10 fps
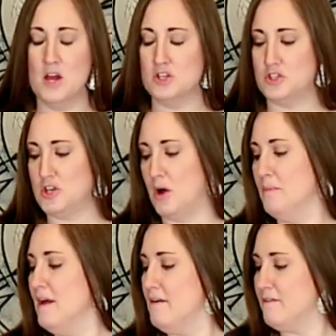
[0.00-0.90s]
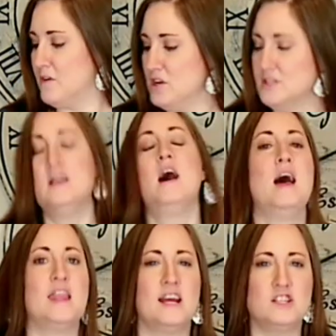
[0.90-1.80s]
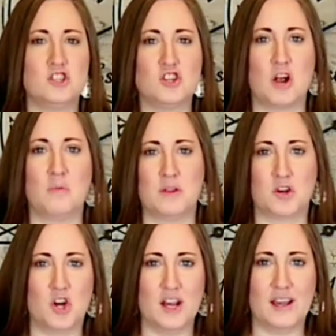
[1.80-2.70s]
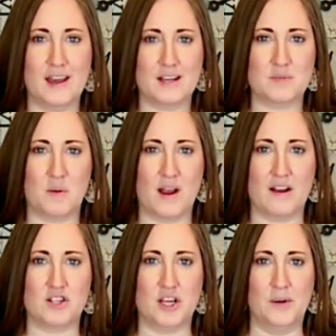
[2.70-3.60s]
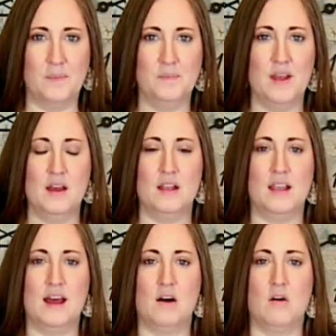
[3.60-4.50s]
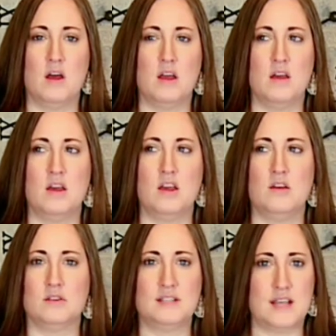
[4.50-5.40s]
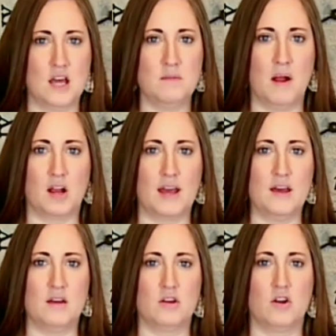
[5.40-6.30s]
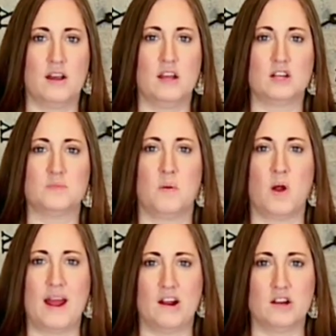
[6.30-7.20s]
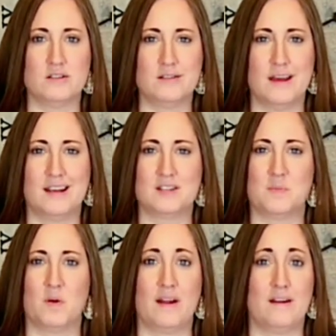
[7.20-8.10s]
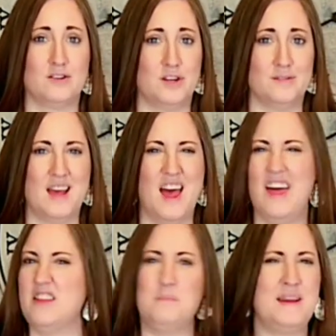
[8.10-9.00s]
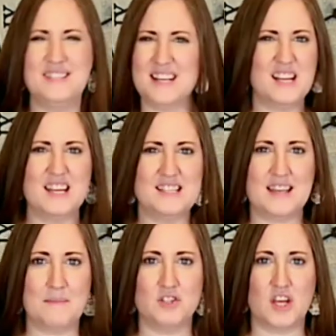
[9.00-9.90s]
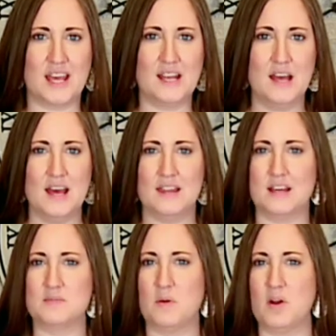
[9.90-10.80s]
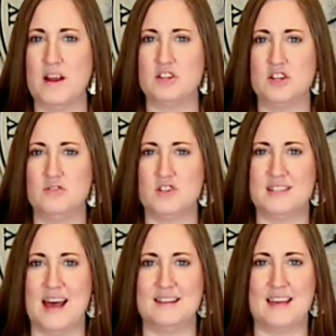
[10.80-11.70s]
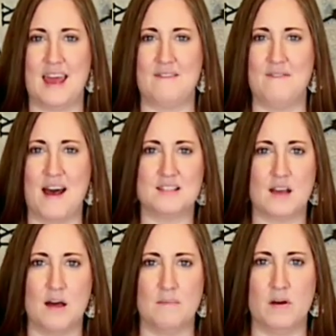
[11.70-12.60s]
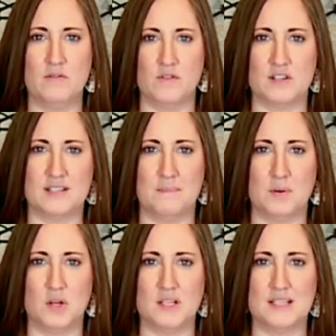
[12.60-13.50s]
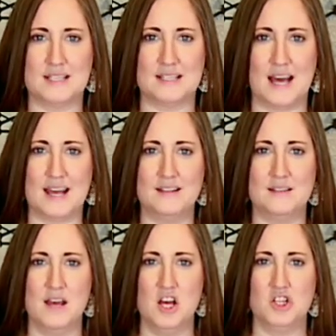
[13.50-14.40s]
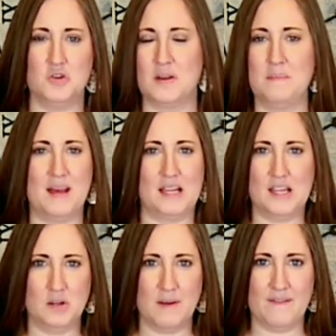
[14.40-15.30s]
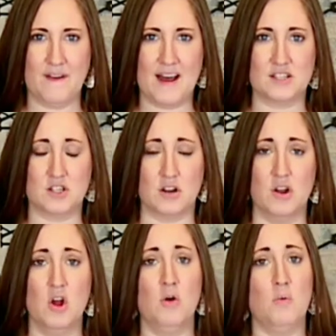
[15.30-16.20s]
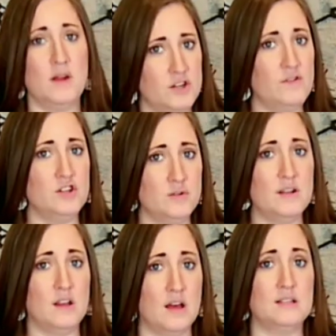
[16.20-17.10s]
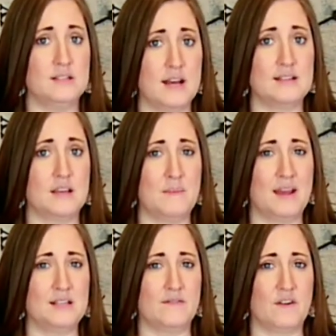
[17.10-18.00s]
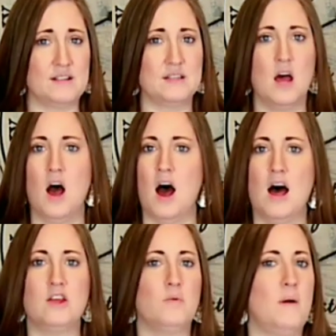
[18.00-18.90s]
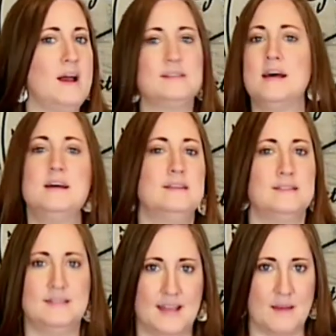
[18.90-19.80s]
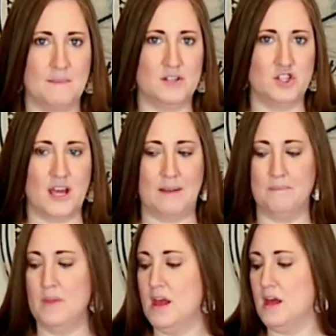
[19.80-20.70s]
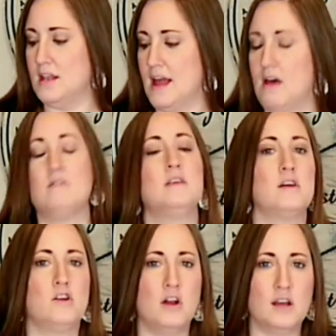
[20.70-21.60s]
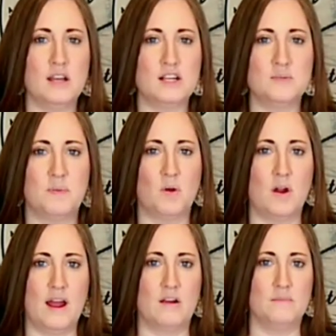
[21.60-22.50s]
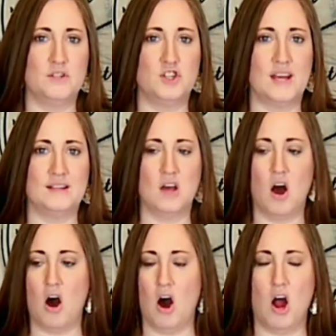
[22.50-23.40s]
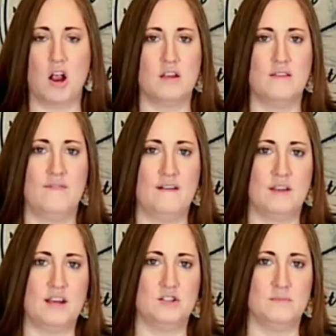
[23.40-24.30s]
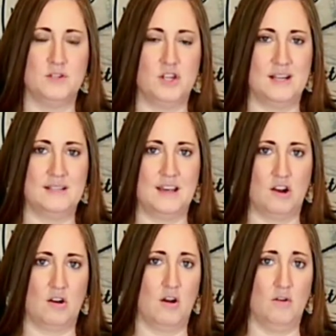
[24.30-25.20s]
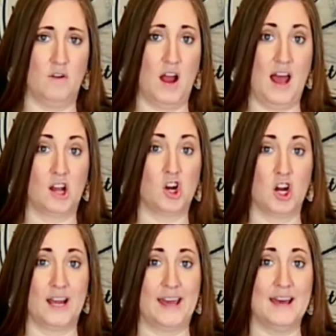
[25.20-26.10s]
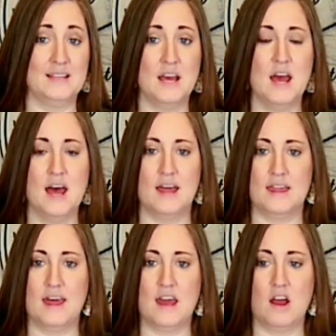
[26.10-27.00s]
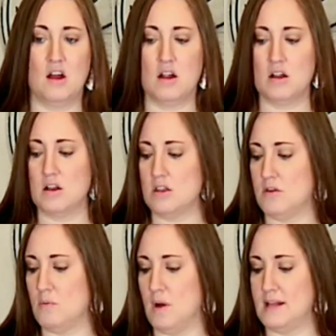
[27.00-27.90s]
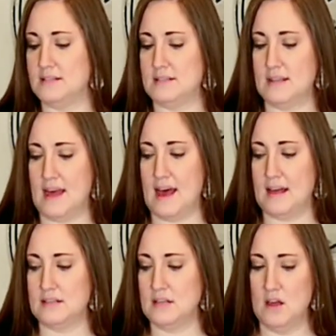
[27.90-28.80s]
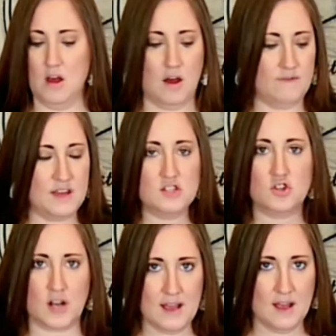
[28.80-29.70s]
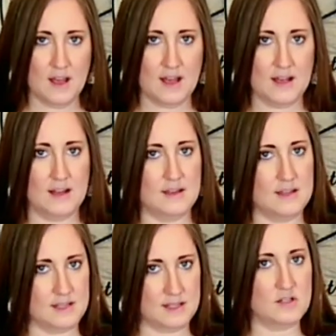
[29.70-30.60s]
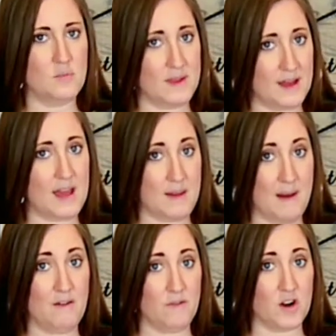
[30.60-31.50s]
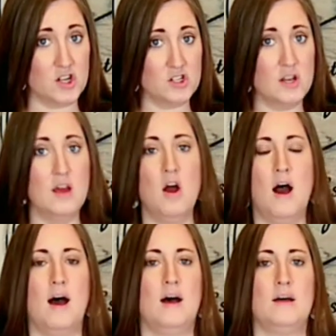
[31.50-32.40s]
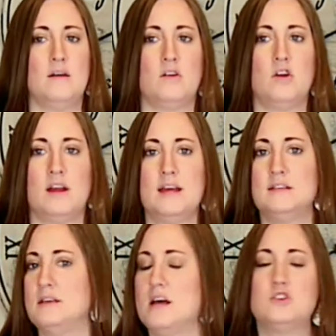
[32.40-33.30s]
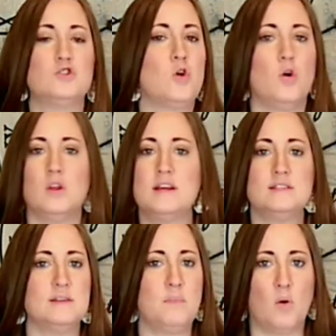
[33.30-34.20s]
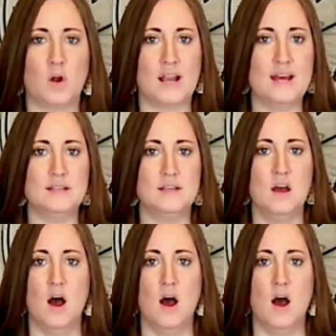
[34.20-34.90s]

So, first, I'd like to start with the Cricut Explore Air 2. Now, you'll see on the market Cricut Explore Airs and Explore Air 2s. They're basically the same machine. The Explore Air 2 just has a fast cut mode for simple designs, so it can be a little bit faster, which if you're doing a lot of designs can make a difference. Otherwise, same machine. Now, the Cricut Explore Air machines are the foundation machines here over at Cricut. They are the ones that, of these three, this is the one that came out first. Cricut does totally support it.